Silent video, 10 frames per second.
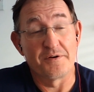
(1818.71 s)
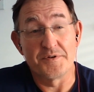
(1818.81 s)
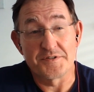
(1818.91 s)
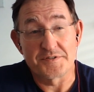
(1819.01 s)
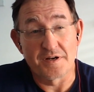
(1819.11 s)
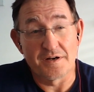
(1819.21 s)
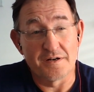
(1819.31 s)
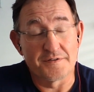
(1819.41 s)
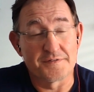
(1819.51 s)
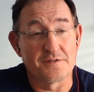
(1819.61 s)

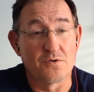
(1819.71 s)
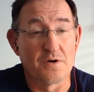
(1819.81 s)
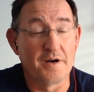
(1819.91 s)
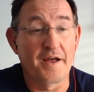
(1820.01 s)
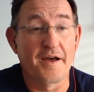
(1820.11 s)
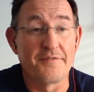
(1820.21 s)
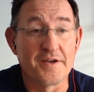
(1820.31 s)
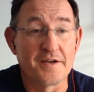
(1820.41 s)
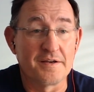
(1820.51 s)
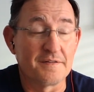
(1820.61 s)
restarts or
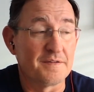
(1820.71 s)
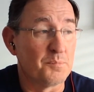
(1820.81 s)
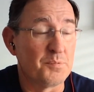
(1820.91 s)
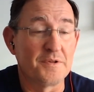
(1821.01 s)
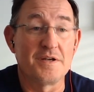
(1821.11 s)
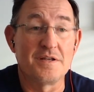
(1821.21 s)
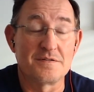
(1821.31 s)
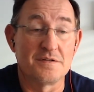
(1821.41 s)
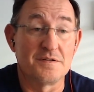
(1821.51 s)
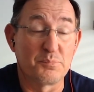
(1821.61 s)
having the ability
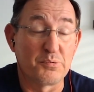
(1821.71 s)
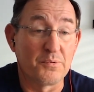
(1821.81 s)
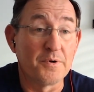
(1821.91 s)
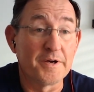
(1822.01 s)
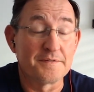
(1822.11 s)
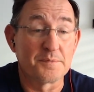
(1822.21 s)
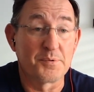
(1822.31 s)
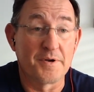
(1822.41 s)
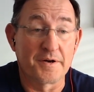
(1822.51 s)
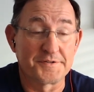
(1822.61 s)
to deploy to
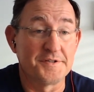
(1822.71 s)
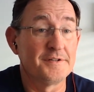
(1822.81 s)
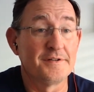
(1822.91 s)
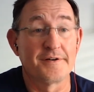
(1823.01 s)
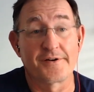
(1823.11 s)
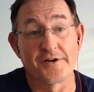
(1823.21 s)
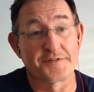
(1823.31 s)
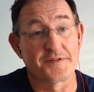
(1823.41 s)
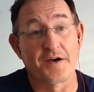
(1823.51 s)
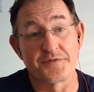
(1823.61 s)
production
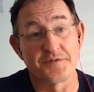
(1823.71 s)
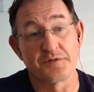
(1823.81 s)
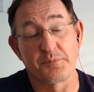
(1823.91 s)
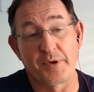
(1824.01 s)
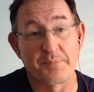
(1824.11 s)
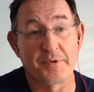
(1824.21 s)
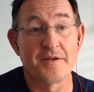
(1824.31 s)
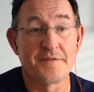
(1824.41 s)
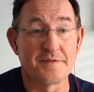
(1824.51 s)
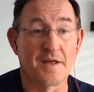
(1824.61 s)
across thousands of
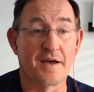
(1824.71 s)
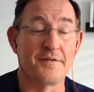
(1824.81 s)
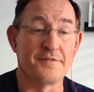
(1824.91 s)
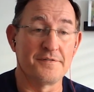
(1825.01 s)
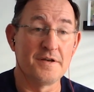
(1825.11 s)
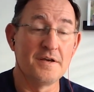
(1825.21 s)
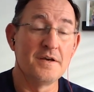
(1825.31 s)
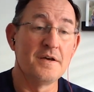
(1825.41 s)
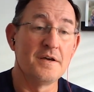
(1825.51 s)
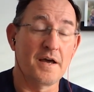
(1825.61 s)
pipelines and
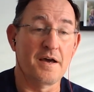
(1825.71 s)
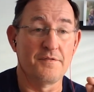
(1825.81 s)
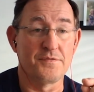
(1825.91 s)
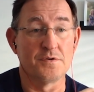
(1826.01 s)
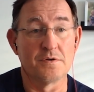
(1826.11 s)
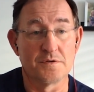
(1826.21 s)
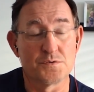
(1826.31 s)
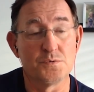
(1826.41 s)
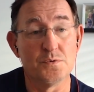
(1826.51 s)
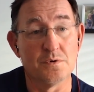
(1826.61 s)
have your
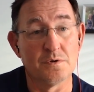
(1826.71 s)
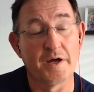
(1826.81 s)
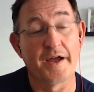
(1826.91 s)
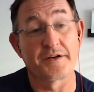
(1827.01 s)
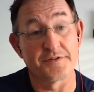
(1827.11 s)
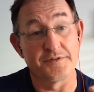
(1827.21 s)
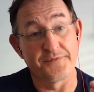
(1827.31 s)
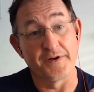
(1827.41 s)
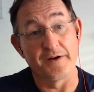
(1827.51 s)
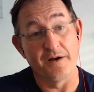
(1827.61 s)
tool actually
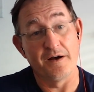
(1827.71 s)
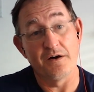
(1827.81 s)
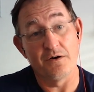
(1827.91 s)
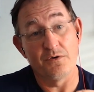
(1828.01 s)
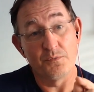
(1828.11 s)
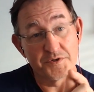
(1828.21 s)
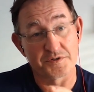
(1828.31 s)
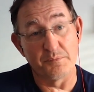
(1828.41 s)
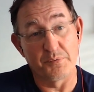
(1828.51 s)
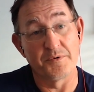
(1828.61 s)
figure out which
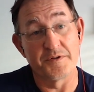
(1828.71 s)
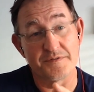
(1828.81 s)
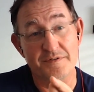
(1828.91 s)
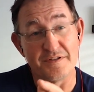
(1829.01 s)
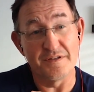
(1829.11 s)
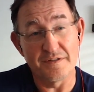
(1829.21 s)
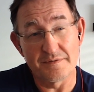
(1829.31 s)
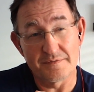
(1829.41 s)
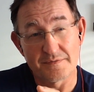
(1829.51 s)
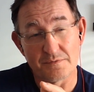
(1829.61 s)
components need
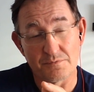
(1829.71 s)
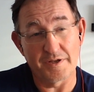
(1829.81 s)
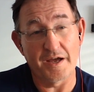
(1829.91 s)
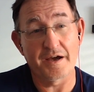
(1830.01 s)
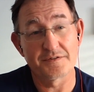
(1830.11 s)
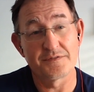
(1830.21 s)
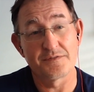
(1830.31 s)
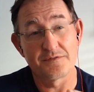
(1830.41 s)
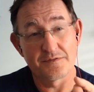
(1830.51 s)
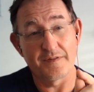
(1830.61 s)
to
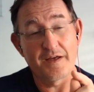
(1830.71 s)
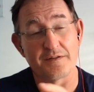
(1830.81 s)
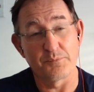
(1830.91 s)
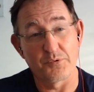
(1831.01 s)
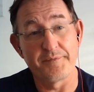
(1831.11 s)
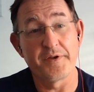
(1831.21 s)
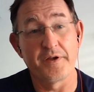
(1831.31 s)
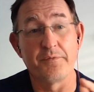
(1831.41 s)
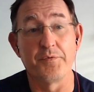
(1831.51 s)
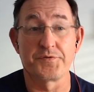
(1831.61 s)
react to that deployment
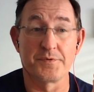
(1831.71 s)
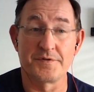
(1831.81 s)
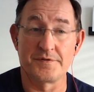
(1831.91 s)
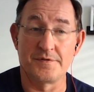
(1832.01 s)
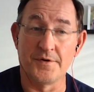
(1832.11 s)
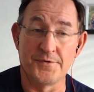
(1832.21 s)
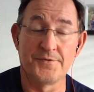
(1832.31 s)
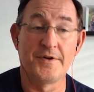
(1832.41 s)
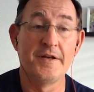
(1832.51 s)
and which ones don't.